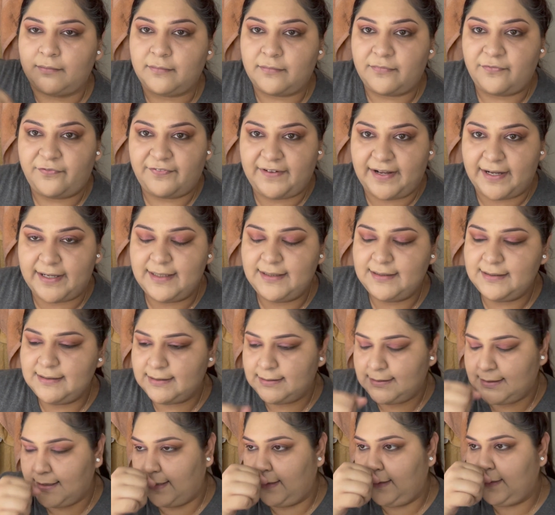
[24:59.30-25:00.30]

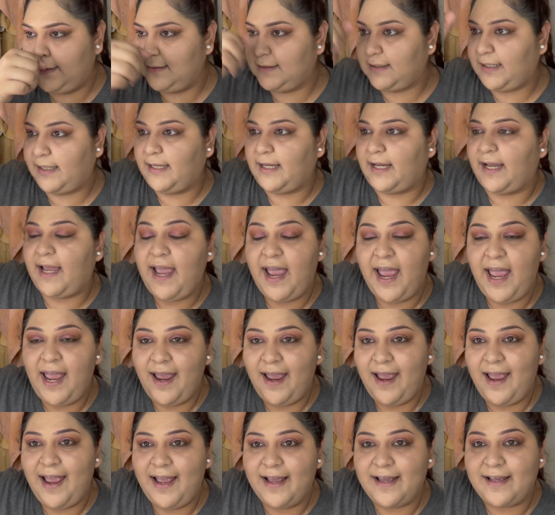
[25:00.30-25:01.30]
fence, and he's like,
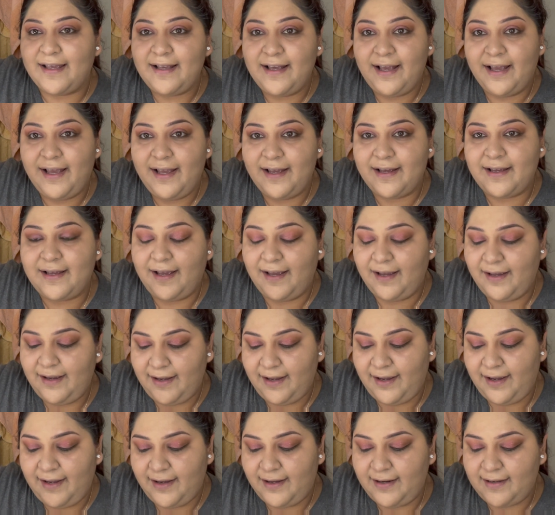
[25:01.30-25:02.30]

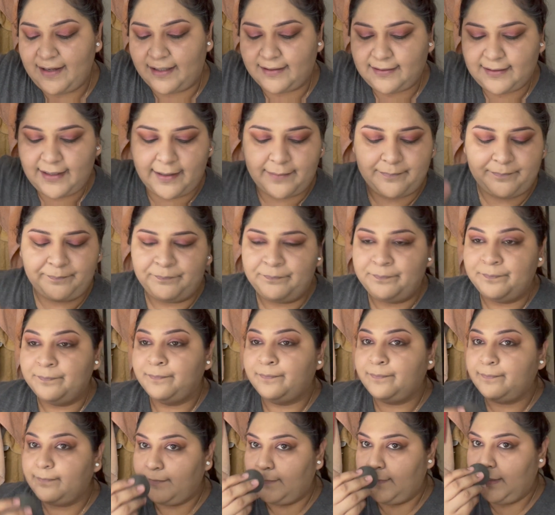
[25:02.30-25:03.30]
hey, like that.
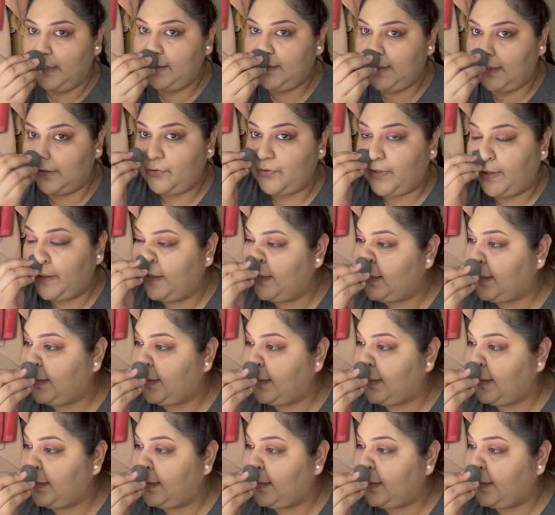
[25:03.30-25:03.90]
He's like trying to